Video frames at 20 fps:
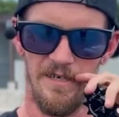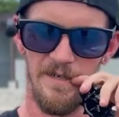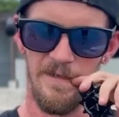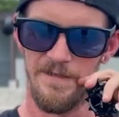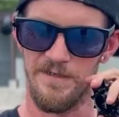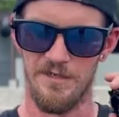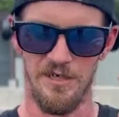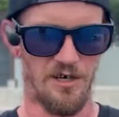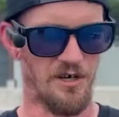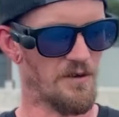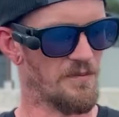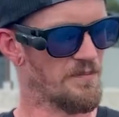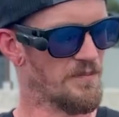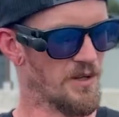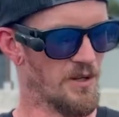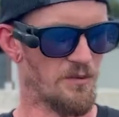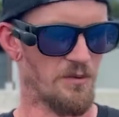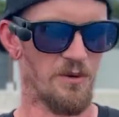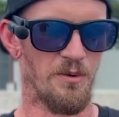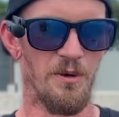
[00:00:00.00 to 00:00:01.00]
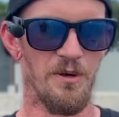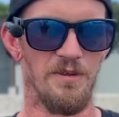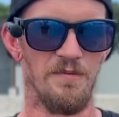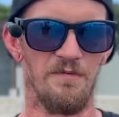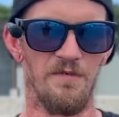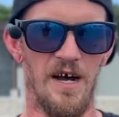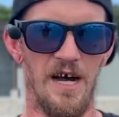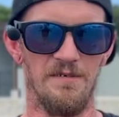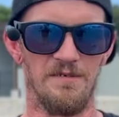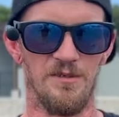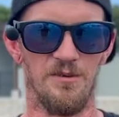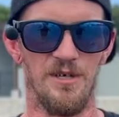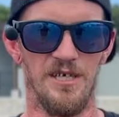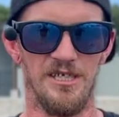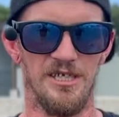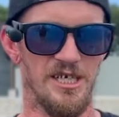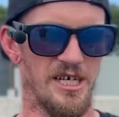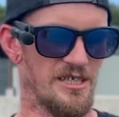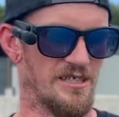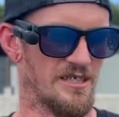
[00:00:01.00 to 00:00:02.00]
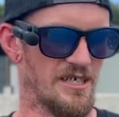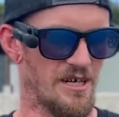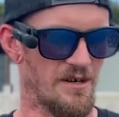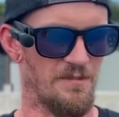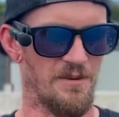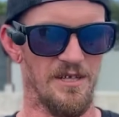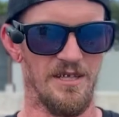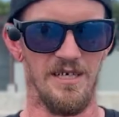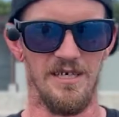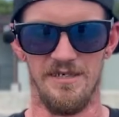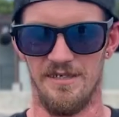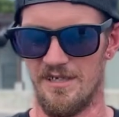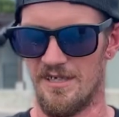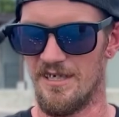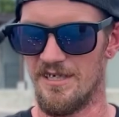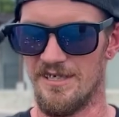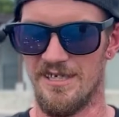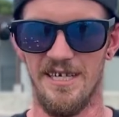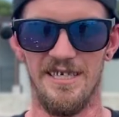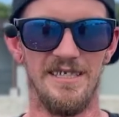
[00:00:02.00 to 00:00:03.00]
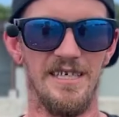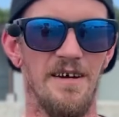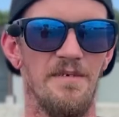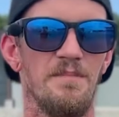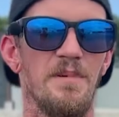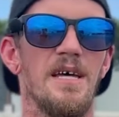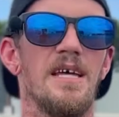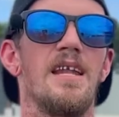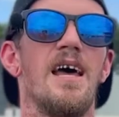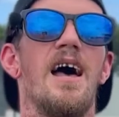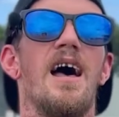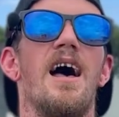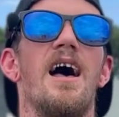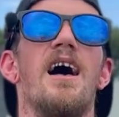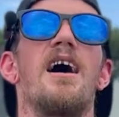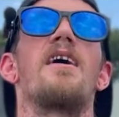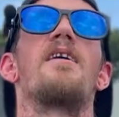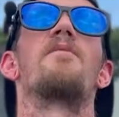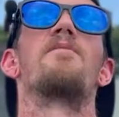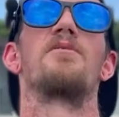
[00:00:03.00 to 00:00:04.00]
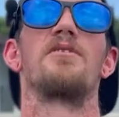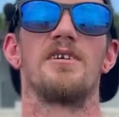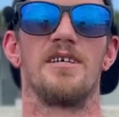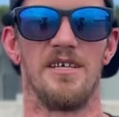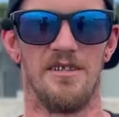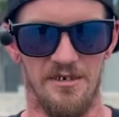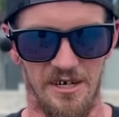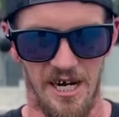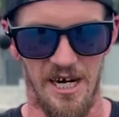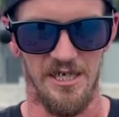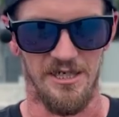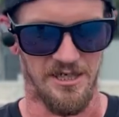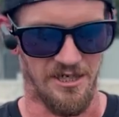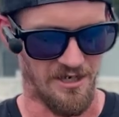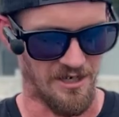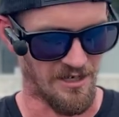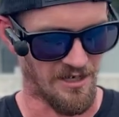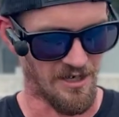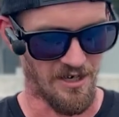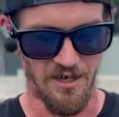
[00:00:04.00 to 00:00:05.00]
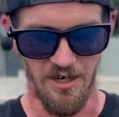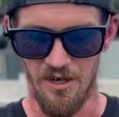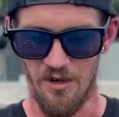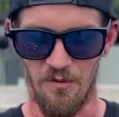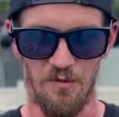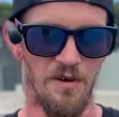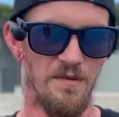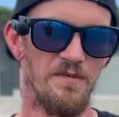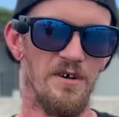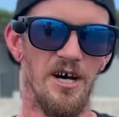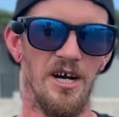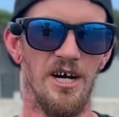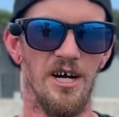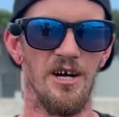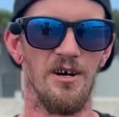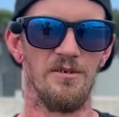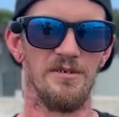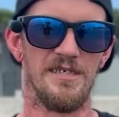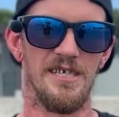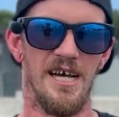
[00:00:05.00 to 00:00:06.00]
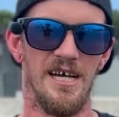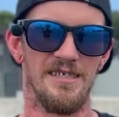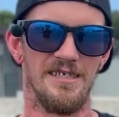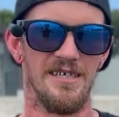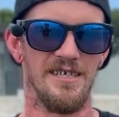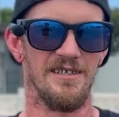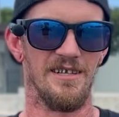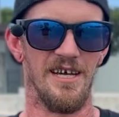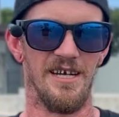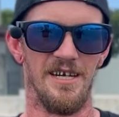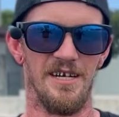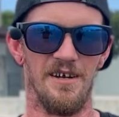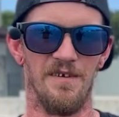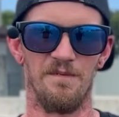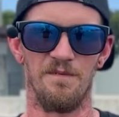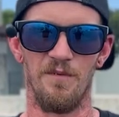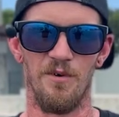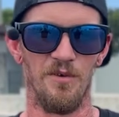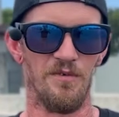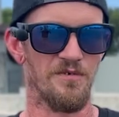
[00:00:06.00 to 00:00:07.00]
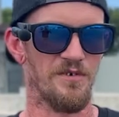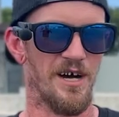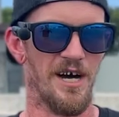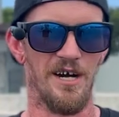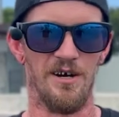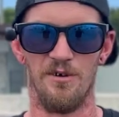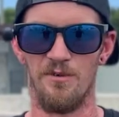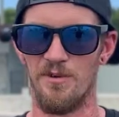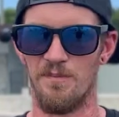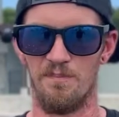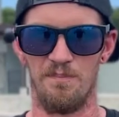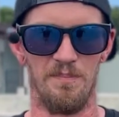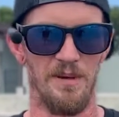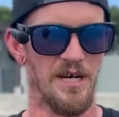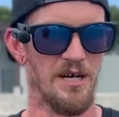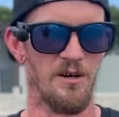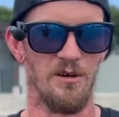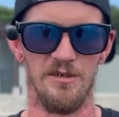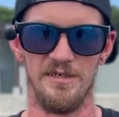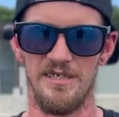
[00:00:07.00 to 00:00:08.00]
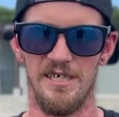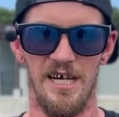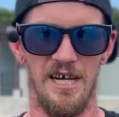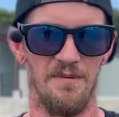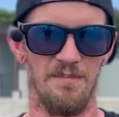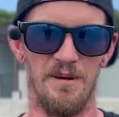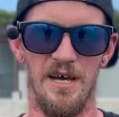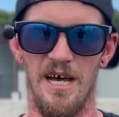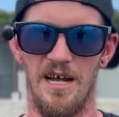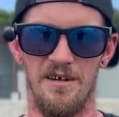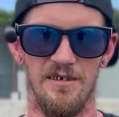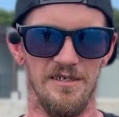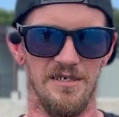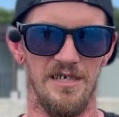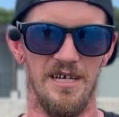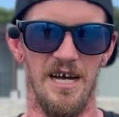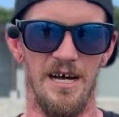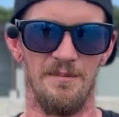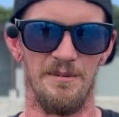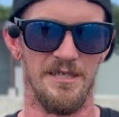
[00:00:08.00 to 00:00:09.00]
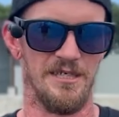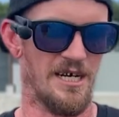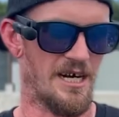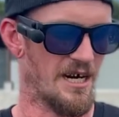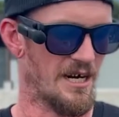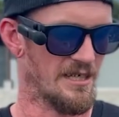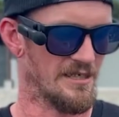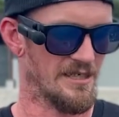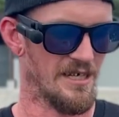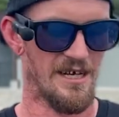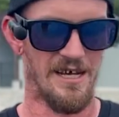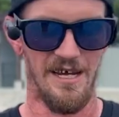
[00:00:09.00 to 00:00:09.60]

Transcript: So we want the 520 chain set up on these. These things have been heavily thrashed on. We've done our own testing, landing on full throttle with big old sand paddles and knobby tires.